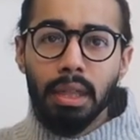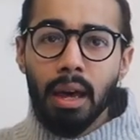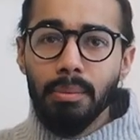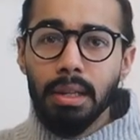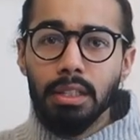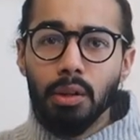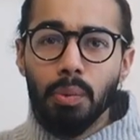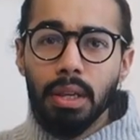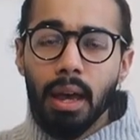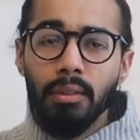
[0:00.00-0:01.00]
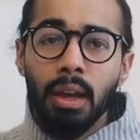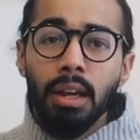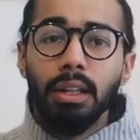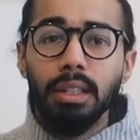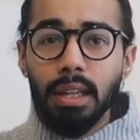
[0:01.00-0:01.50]
but that means that we have
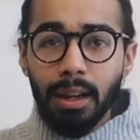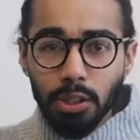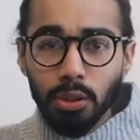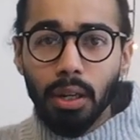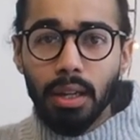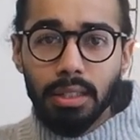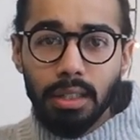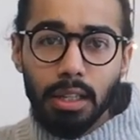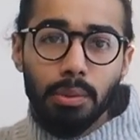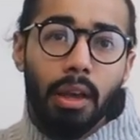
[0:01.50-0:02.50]
contextualized things.